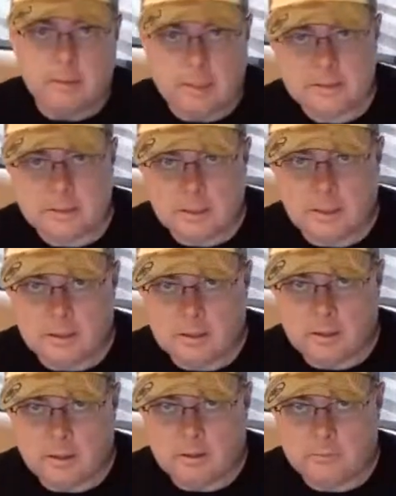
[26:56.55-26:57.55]
that's the
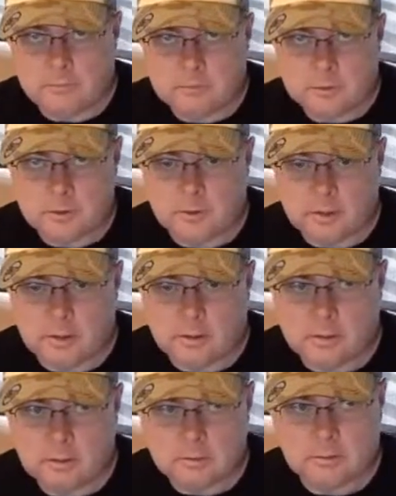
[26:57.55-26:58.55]
end of
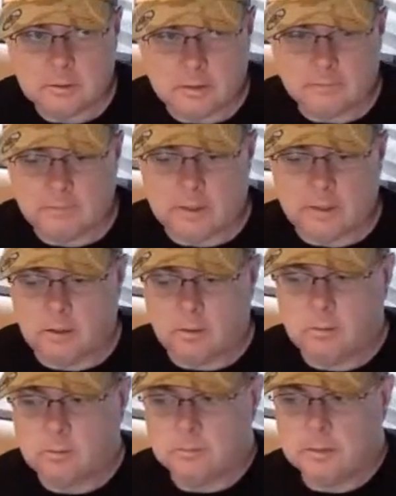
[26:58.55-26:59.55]
shooting the
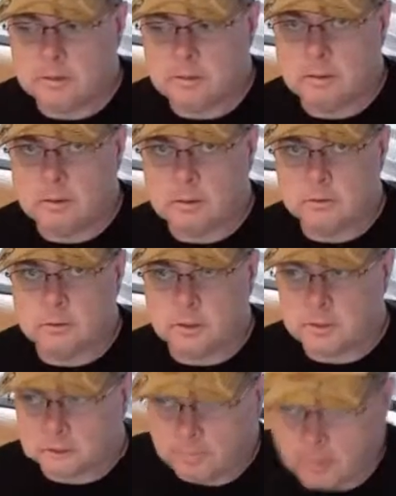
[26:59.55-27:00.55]
video, the construction